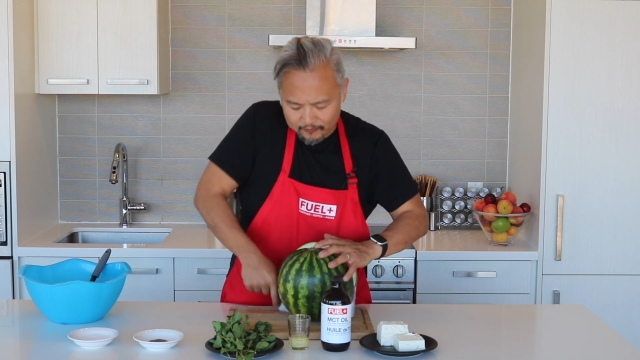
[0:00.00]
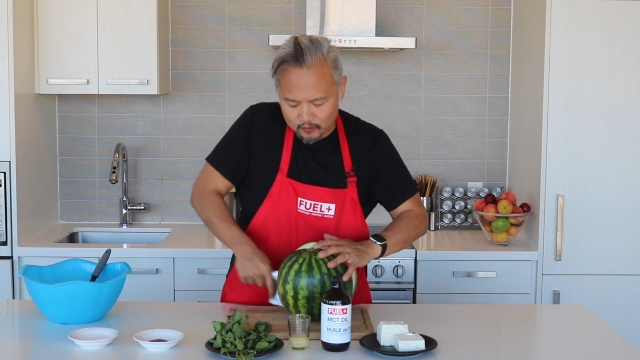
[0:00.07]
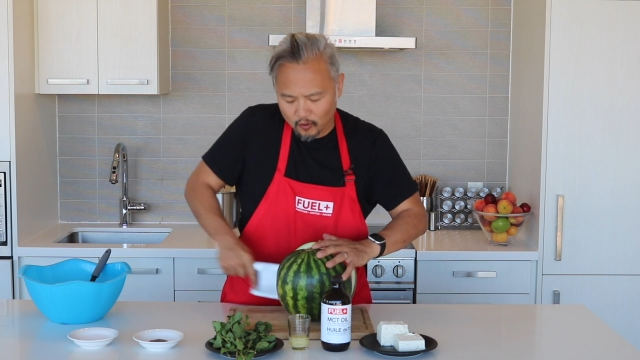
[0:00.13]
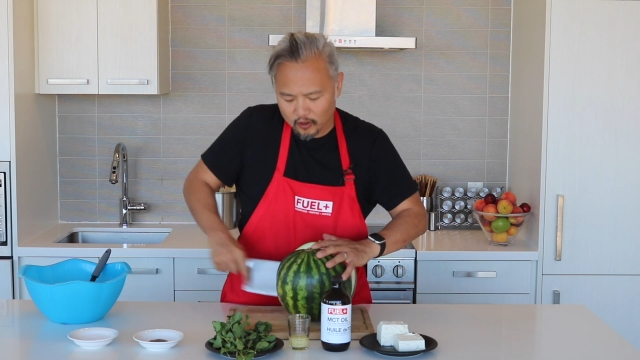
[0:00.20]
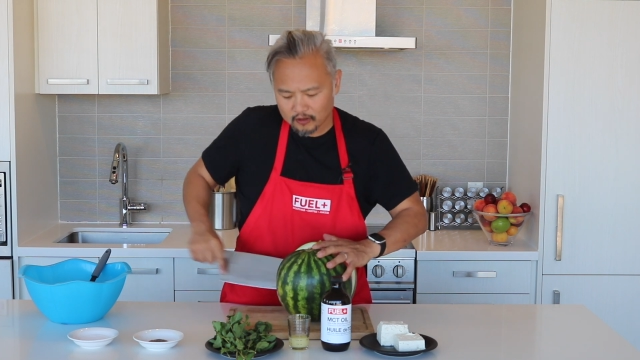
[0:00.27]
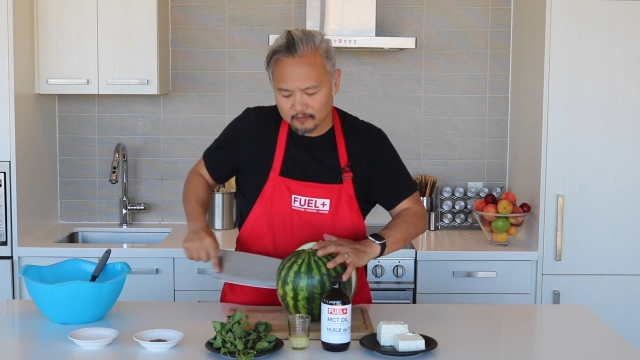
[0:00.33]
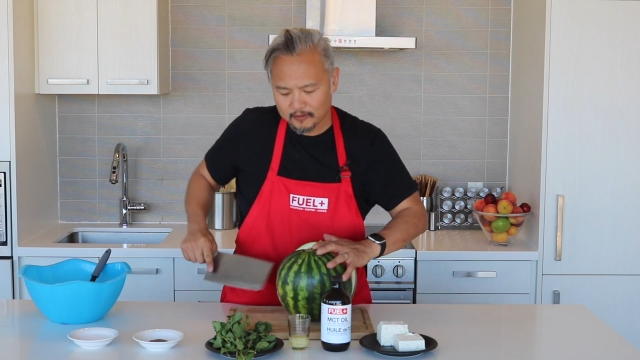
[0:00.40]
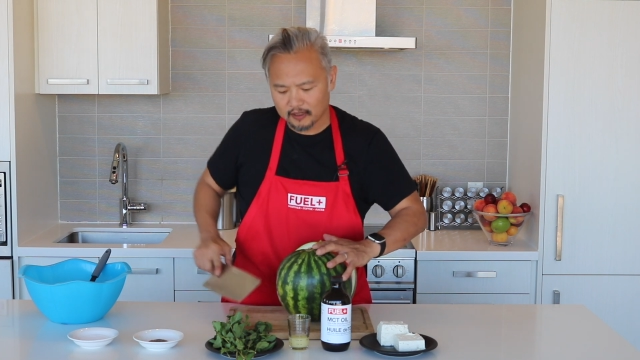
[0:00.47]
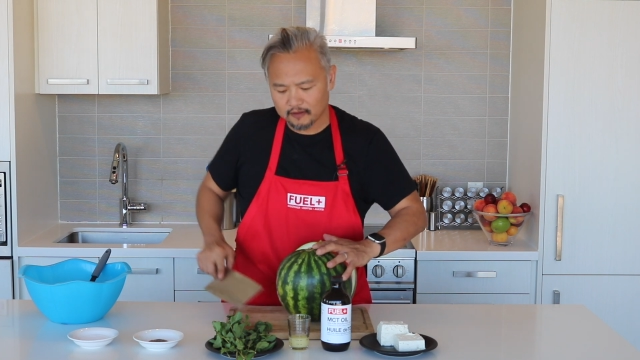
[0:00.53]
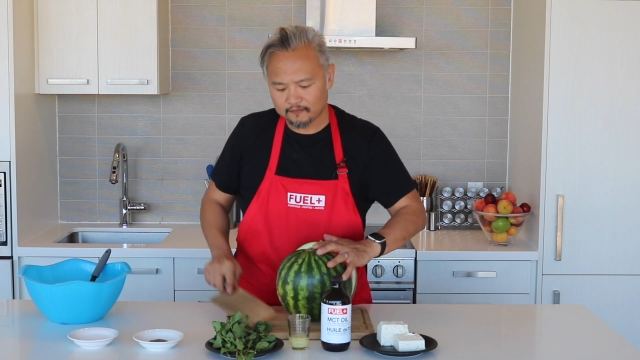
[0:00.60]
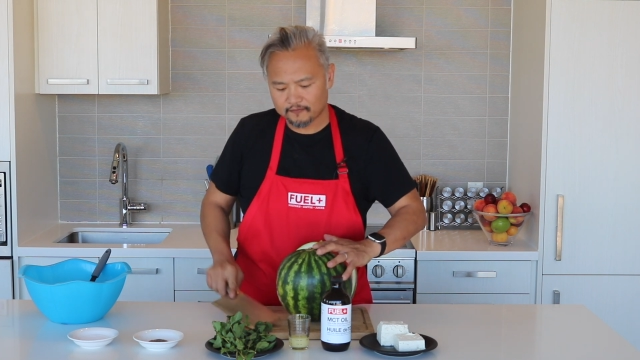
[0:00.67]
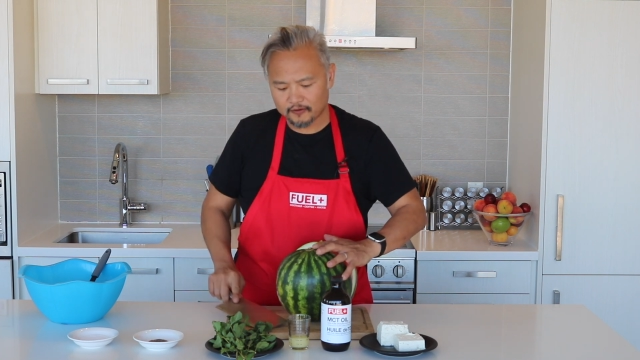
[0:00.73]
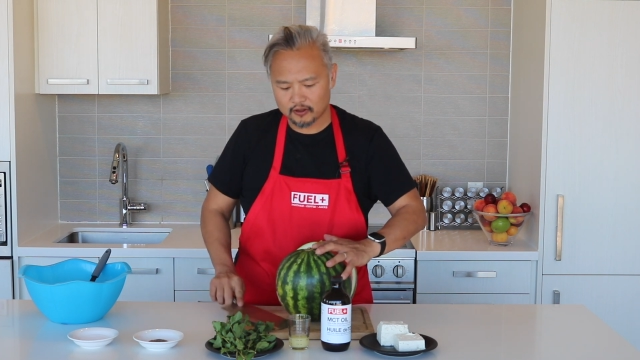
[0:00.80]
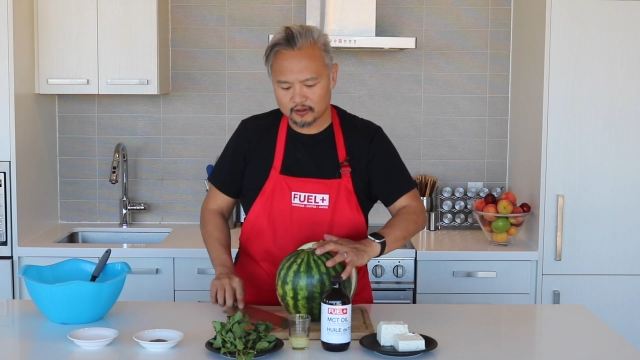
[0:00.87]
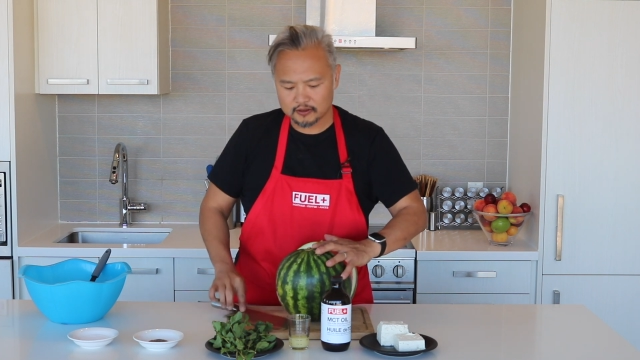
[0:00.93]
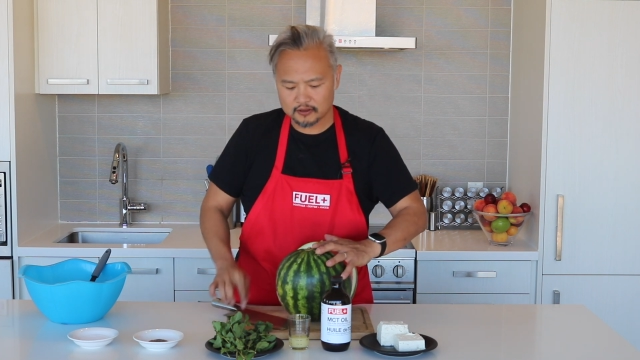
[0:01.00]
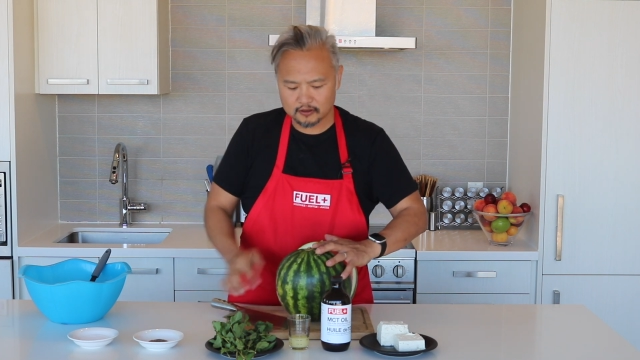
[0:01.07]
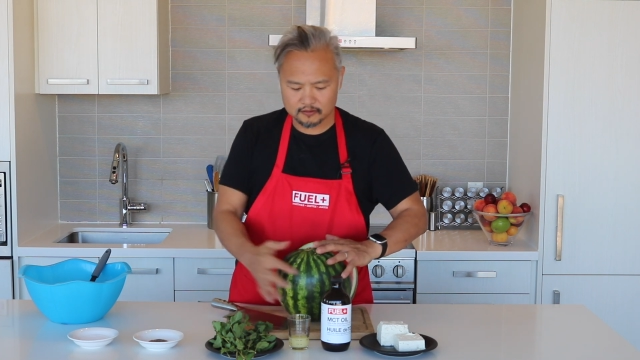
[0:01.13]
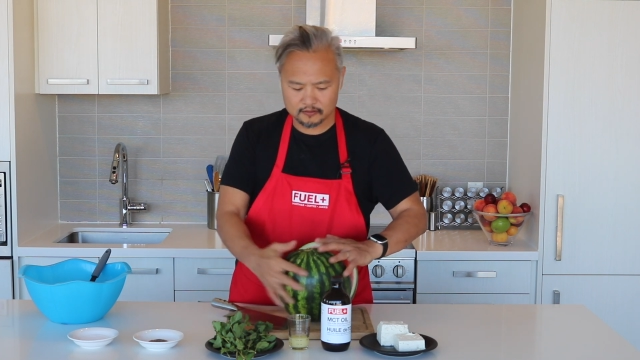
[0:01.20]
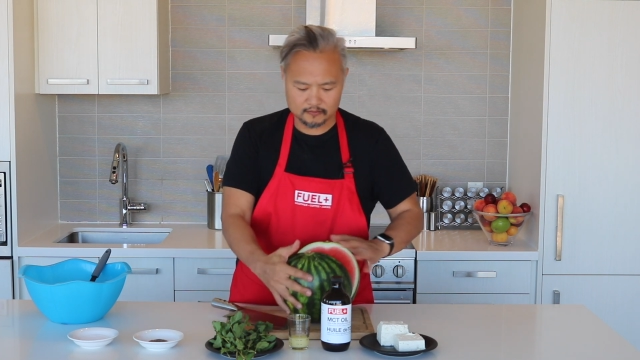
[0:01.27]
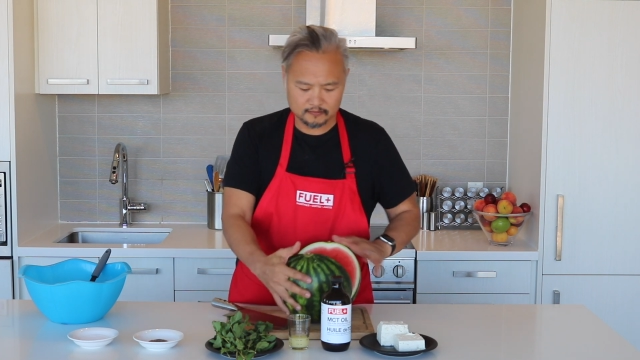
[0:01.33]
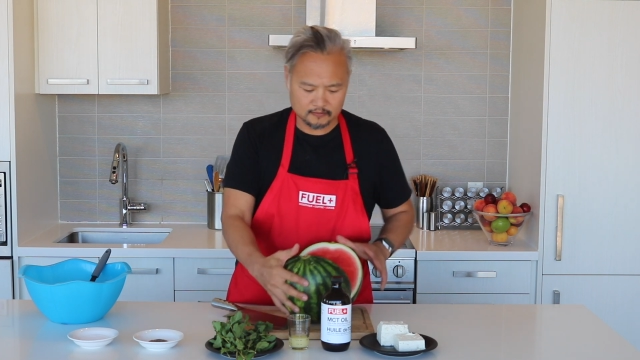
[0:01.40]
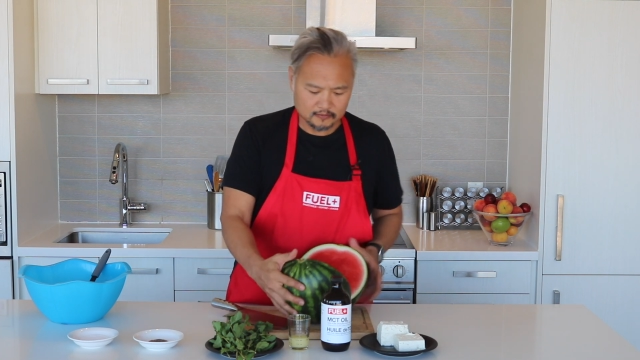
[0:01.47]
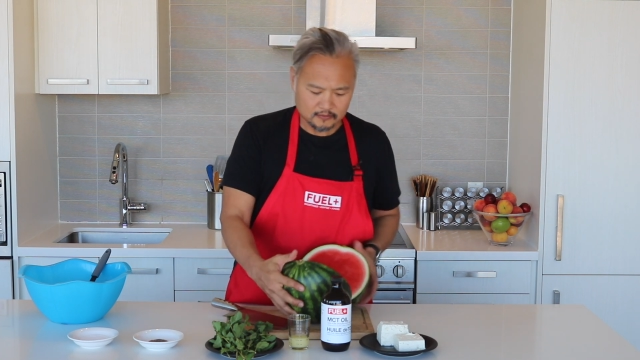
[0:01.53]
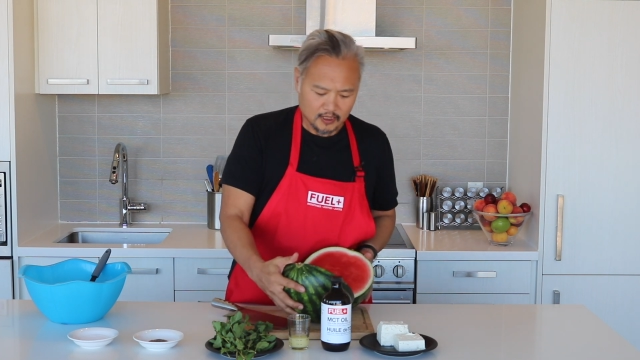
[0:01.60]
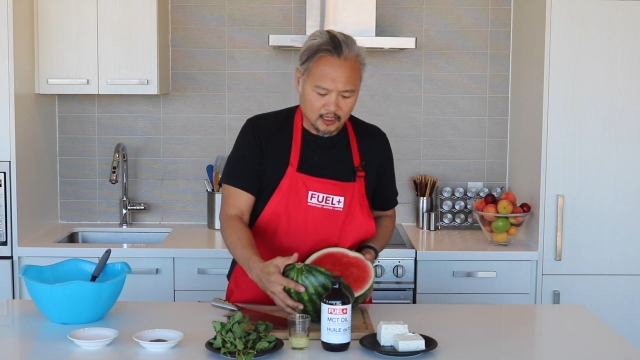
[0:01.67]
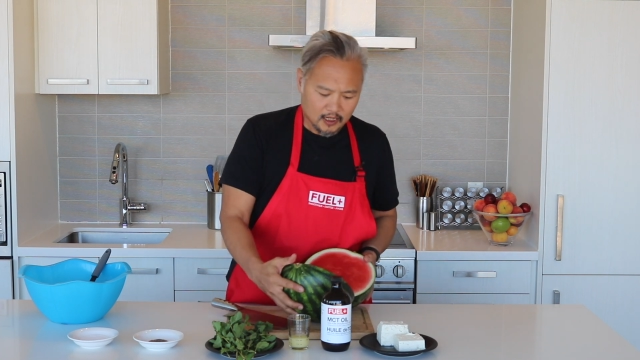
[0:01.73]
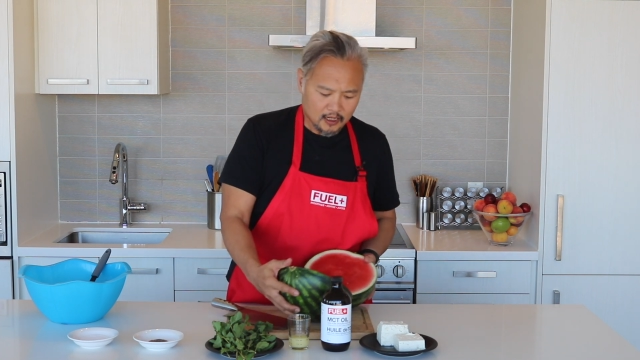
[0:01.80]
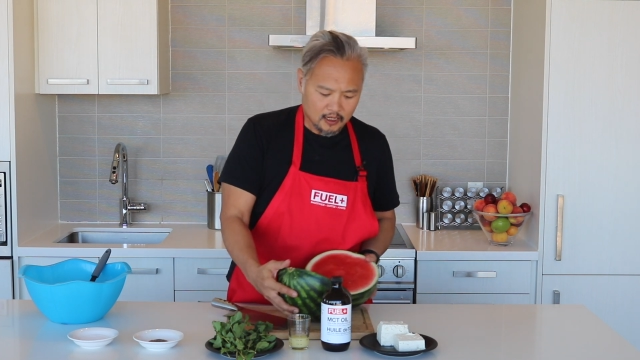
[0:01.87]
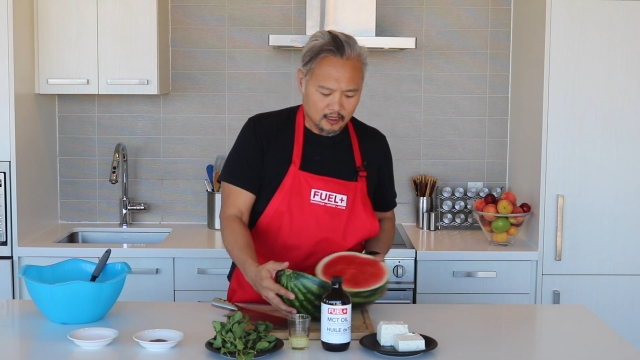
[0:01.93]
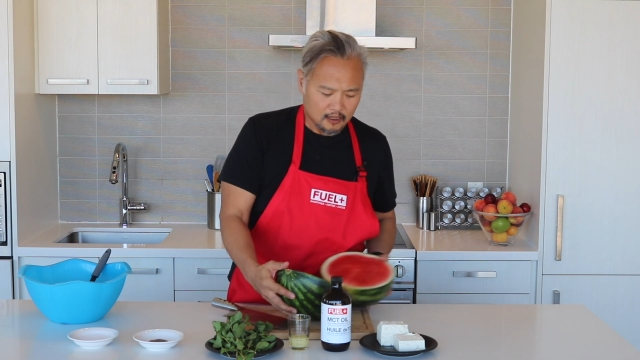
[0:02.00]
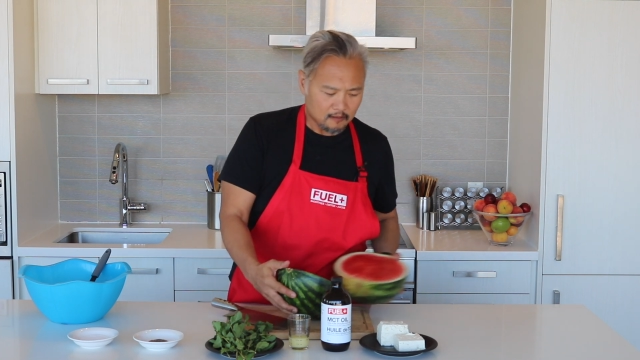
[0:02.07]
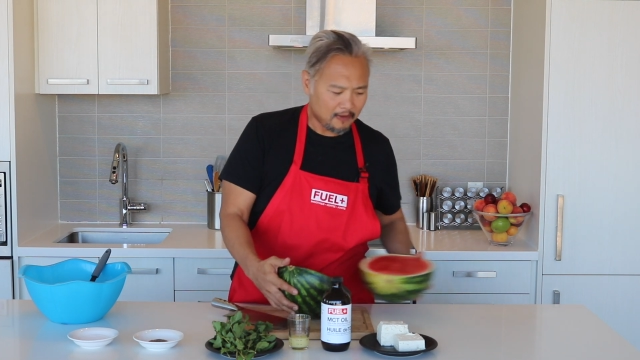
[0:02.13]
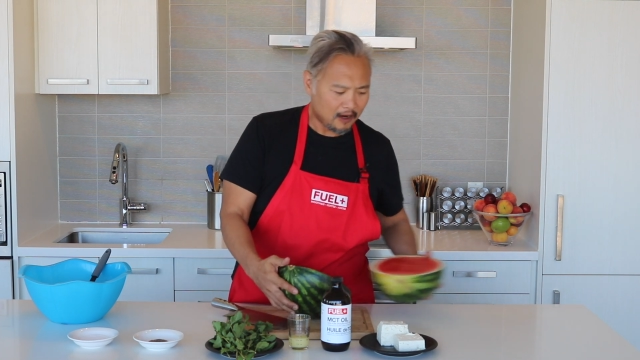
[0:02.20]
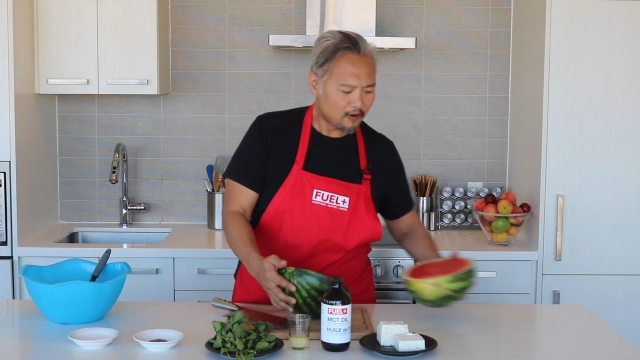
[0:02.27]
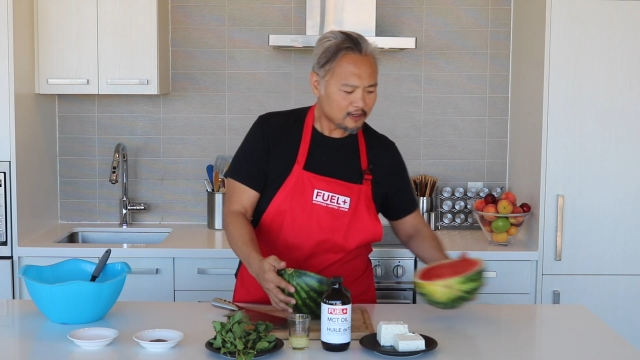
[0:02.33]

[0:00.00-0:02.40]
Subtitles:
the watermelon first. My